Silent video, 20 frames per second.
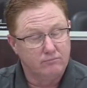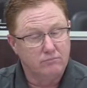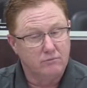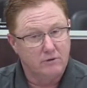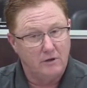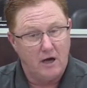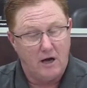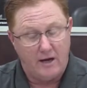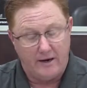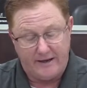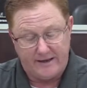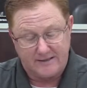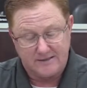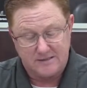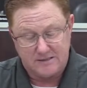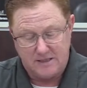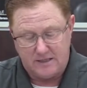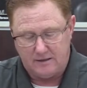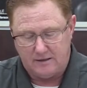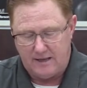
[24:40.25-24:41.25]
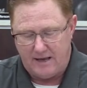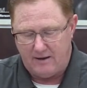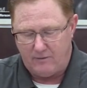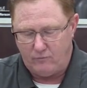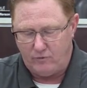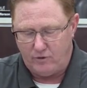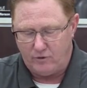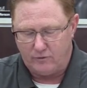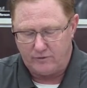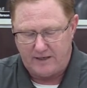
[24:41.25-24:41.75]
not extend that.
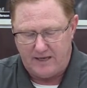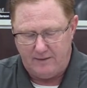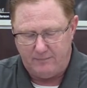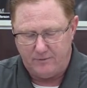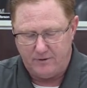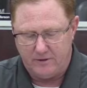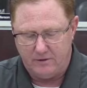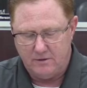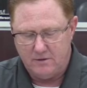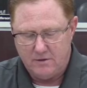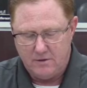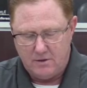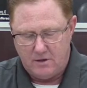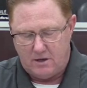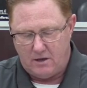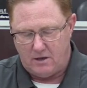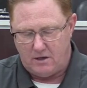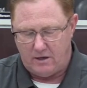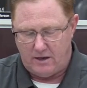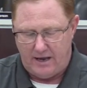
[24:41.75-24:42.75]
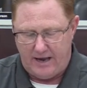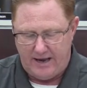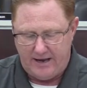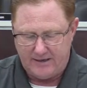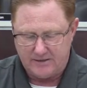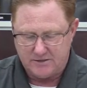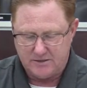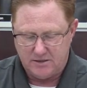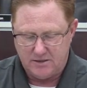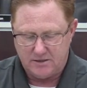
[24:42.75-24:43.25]
We will keep it
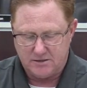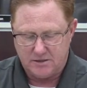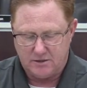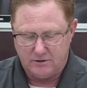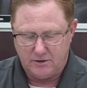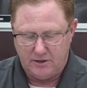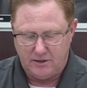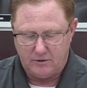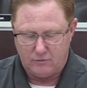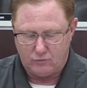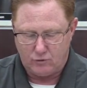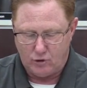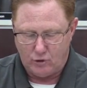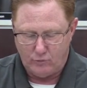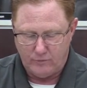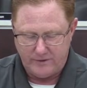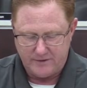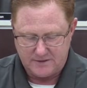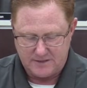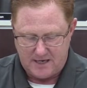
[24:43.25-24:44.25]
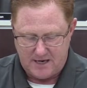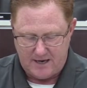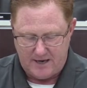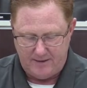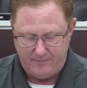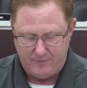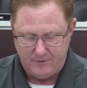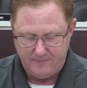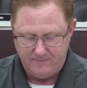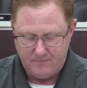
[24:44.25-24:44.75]
as is on the enrollment
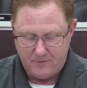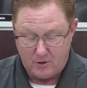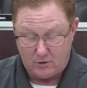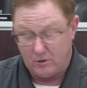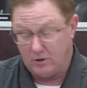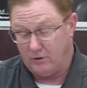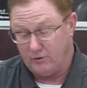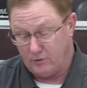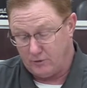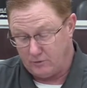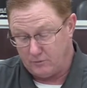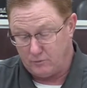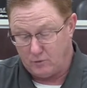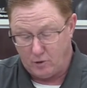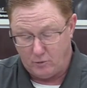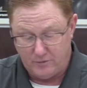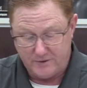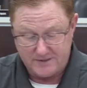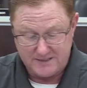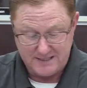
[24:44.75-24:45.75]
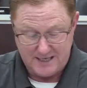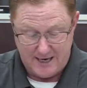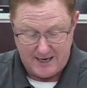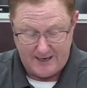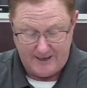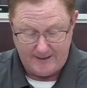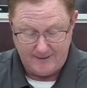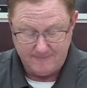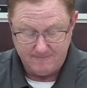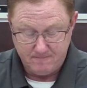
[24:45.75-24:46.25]
type, or on the enrollment
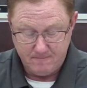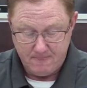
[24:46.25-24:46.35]
side.